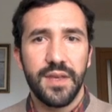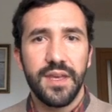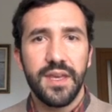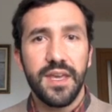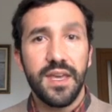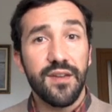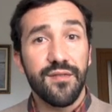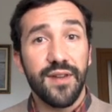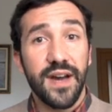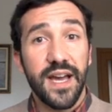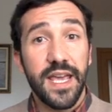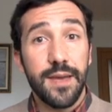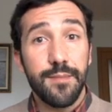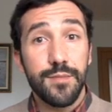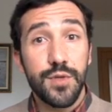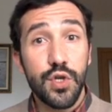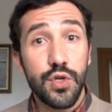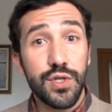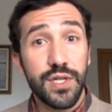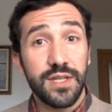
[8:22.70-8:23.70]
If I am
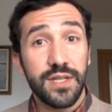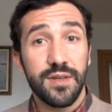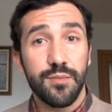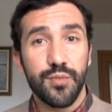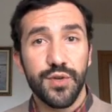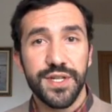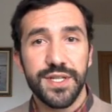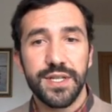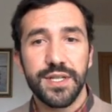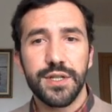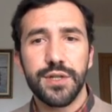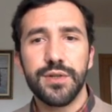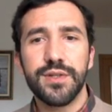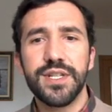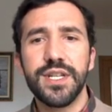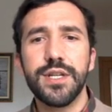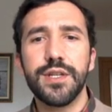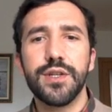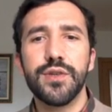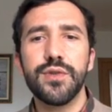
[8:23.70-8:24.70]
using the present
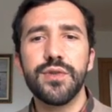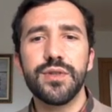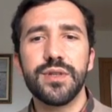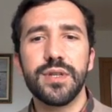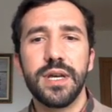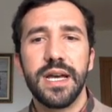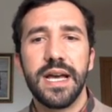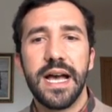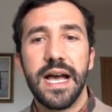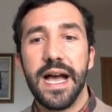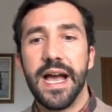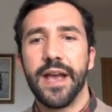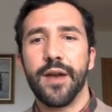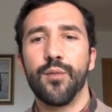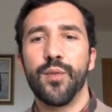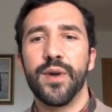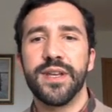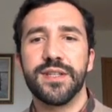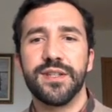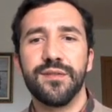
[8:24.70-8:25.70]
continuous, I'm
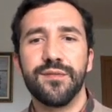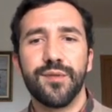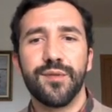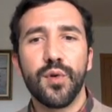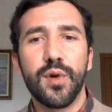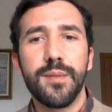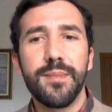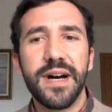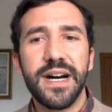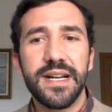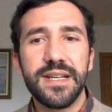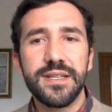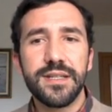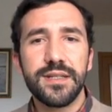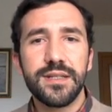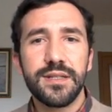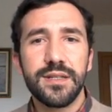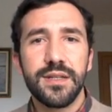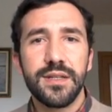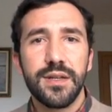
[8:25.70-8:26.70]
waiting for a
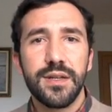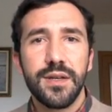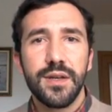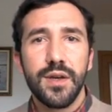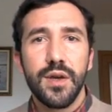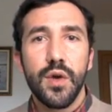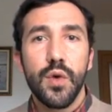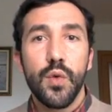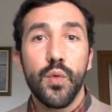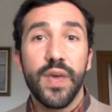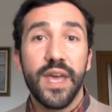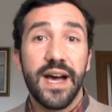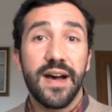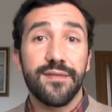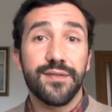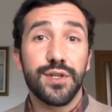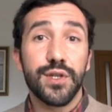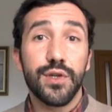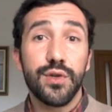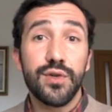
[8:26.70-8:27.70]
bus, we
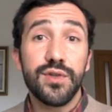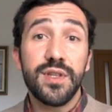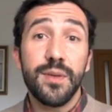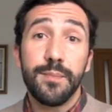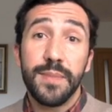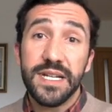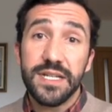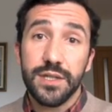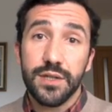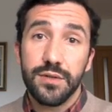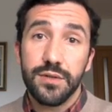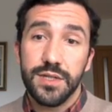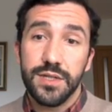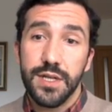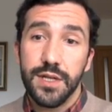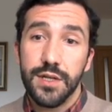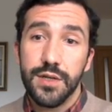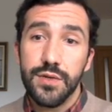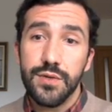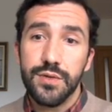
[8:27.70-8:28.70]
have to use the past
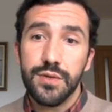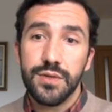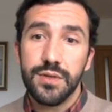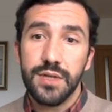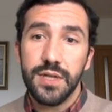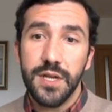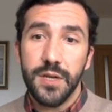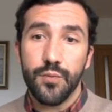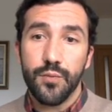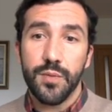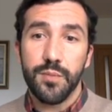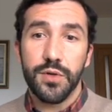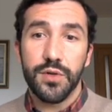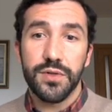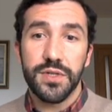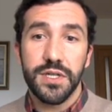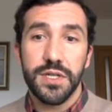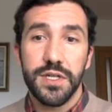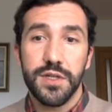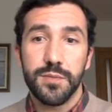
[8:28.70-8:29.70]
continuous in
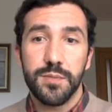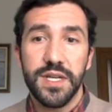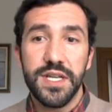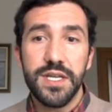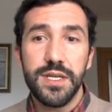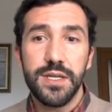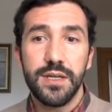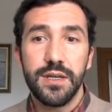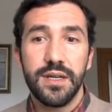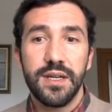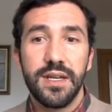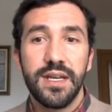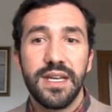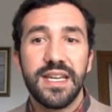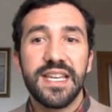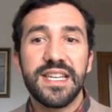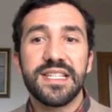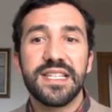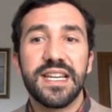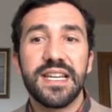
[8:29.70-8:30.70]
reported speech.
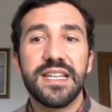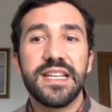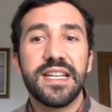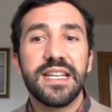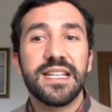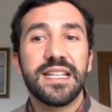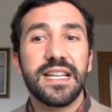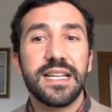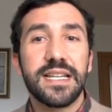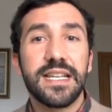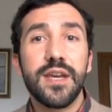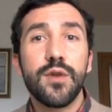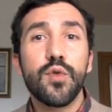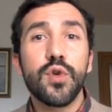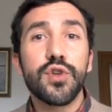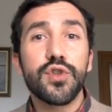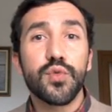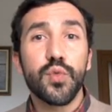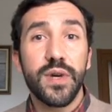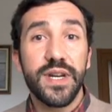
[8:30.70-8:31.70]
He said that he
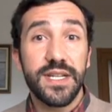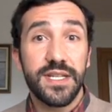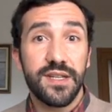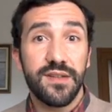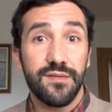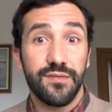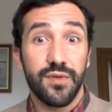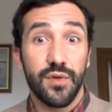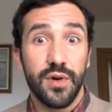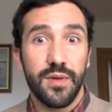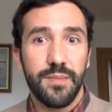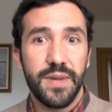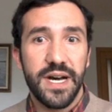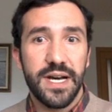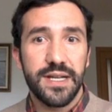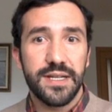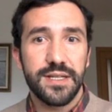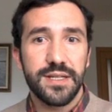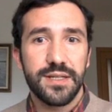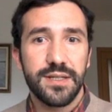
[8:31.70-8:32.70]
was waiting for a
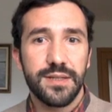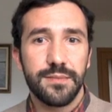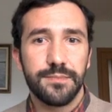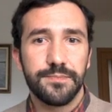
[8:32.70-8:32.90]
bus.